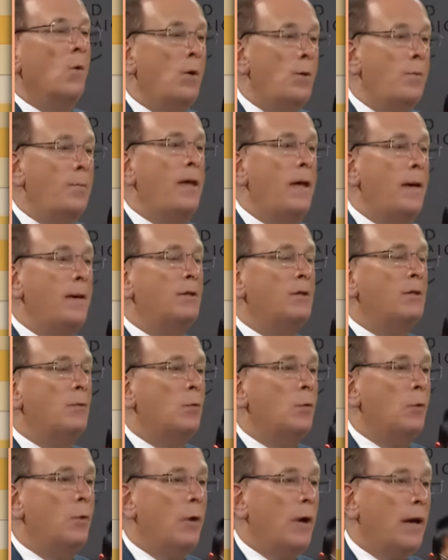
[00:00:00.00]
we'll be able
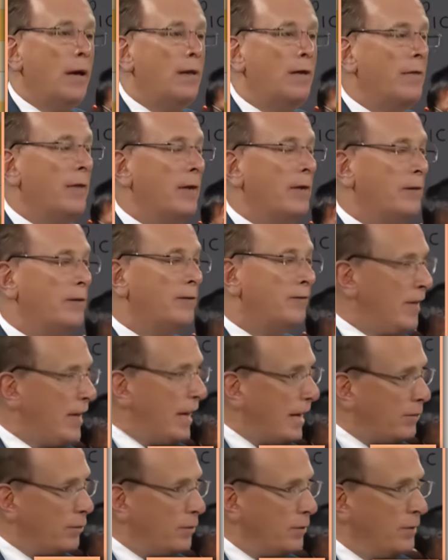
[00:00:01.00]
to elevate the
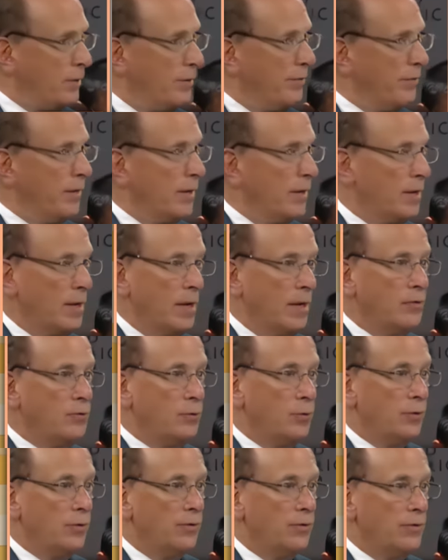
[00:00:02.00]
standard of living of
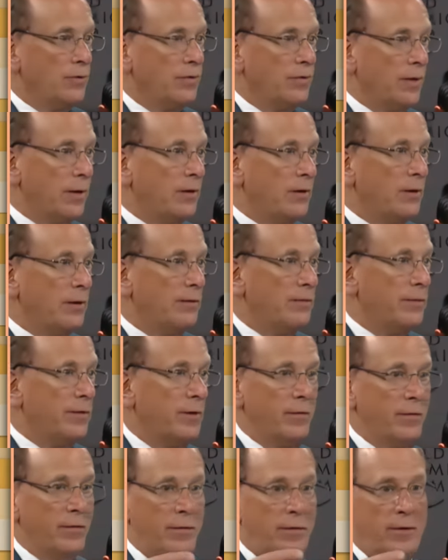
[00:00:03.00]
countries, the standard of
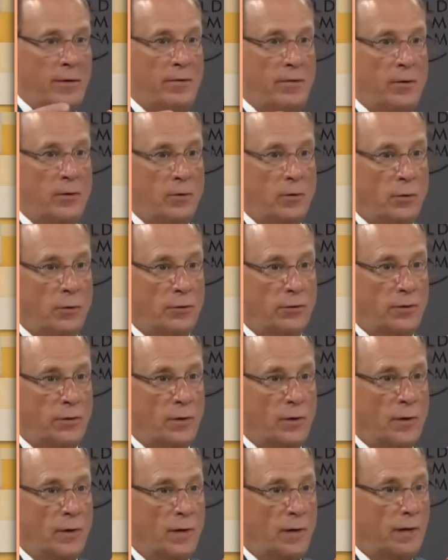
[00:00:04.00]
living of individuals,
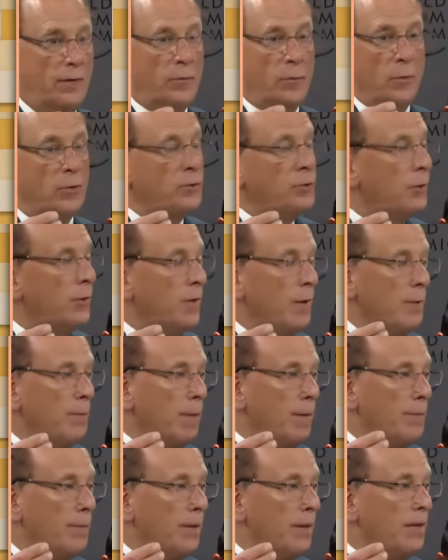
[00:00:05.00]
even with shrinking
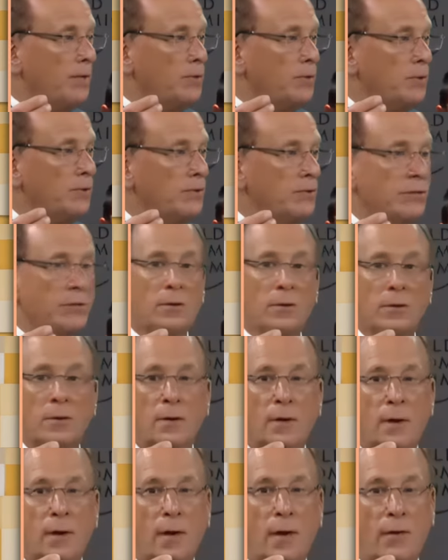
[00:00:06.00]
populations.
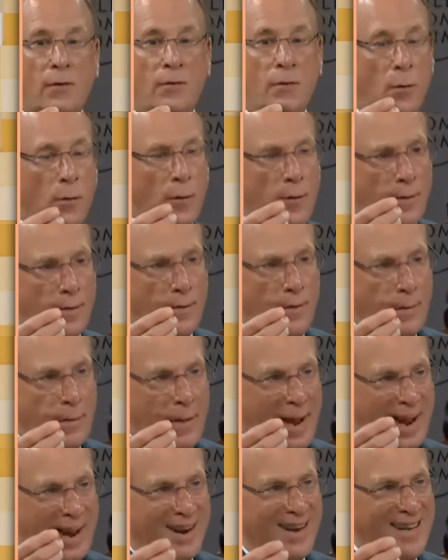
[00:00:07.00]
And so
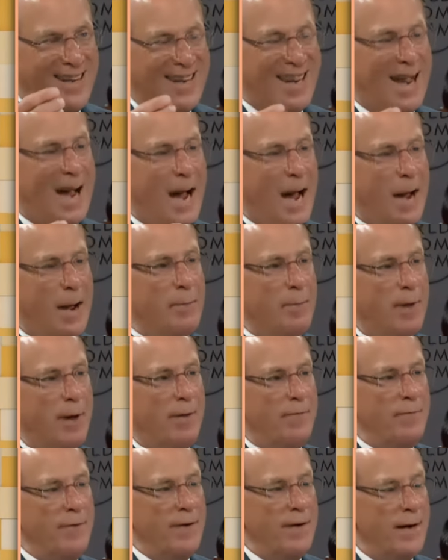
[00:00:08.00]
the paradigm
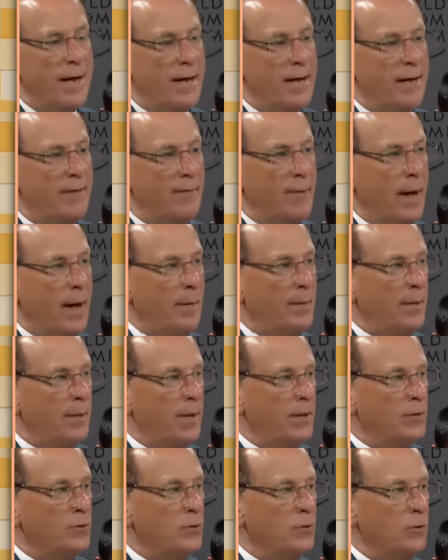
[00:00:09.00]
of negative
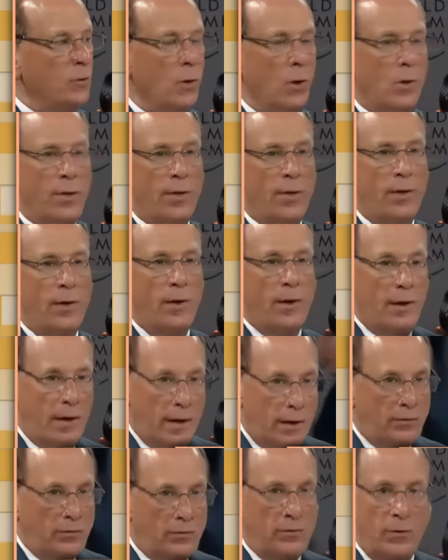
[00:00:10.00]
population growth
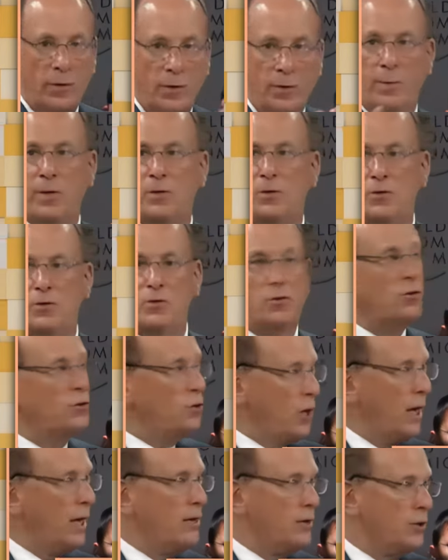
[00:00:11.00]
is going to be
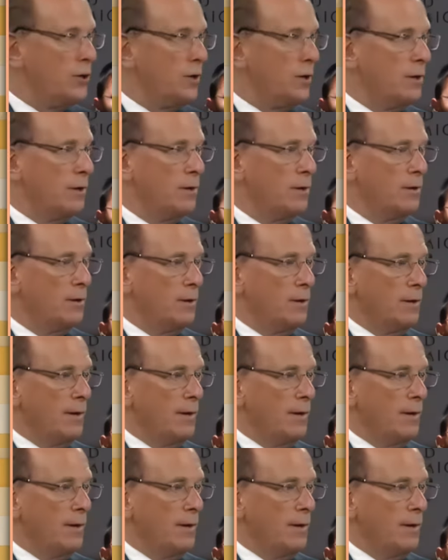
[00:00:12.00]
changing.